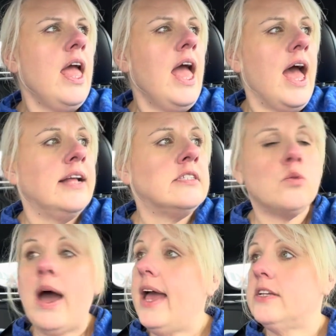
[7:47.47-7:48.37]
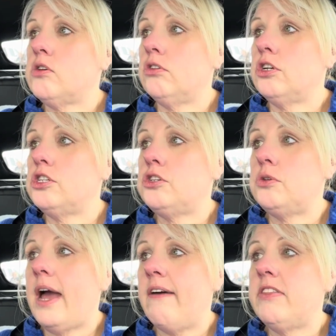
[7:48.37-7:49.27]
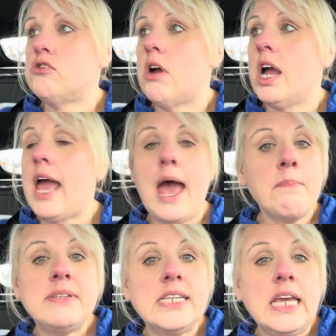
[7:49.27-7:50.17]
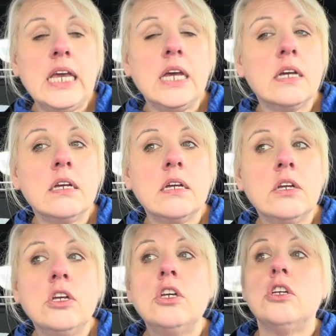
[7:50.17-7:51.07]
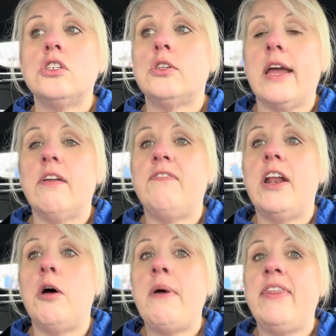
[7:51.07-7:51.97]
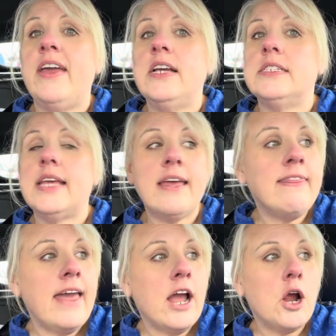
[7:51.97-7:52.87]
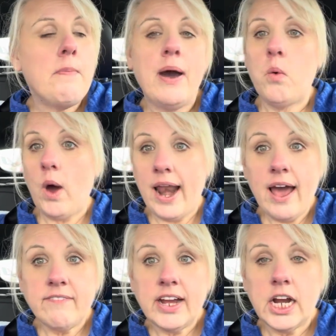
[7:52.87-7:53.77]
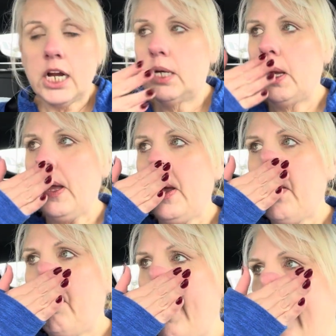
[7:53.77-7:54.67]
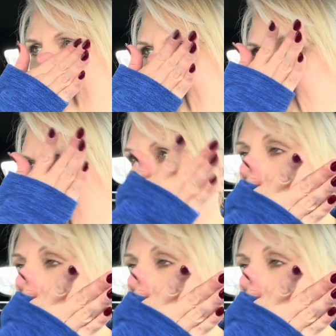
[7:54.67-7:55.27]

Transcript: Hence why I told her to have the trunk empty so I could fit all my things in there, but whatever, whatever.